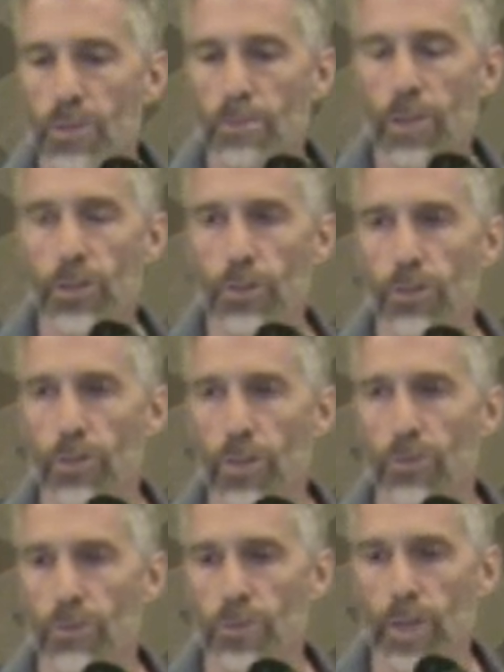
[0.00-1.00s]
mixtures
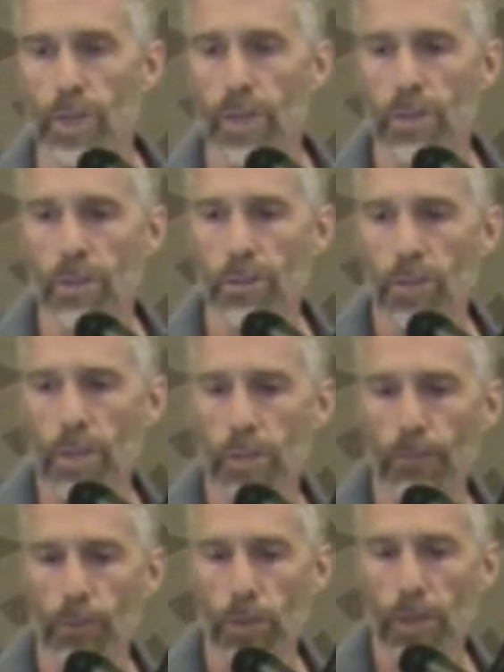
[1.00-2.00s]
of, say, that's
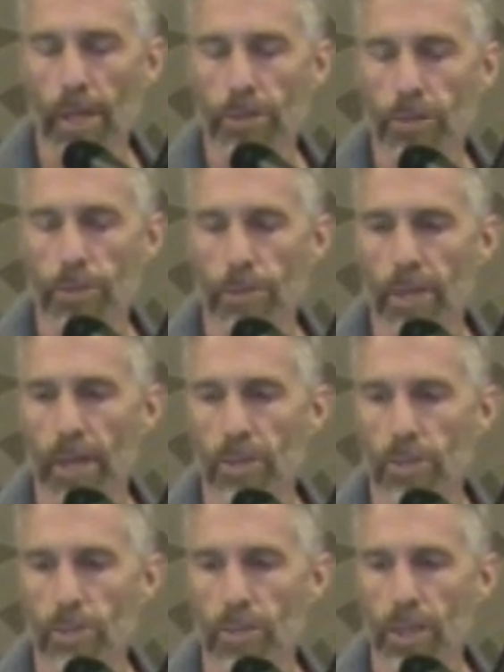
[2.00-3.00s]
the first class is the
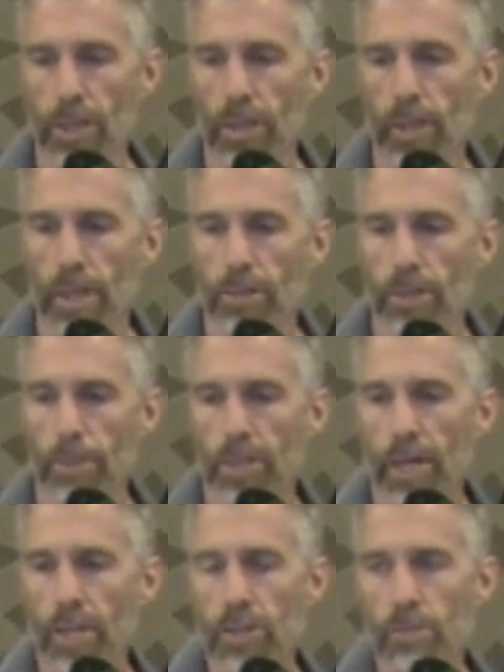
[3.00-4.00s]
potassium, the second class, the
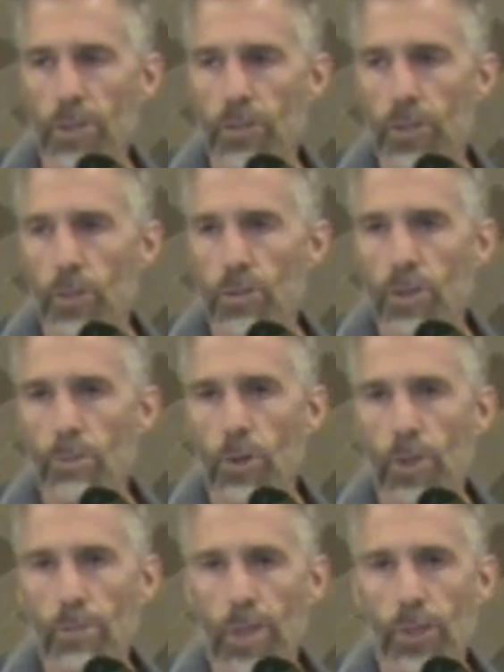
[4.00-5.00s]
potassium, ECOC,
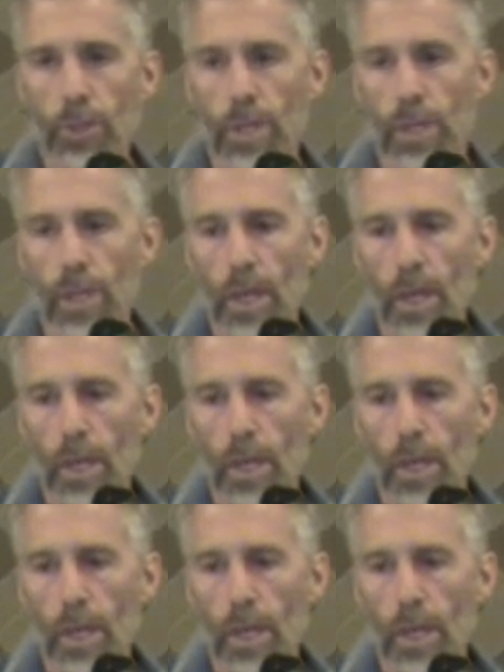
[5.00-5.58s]
ammonium nitrate.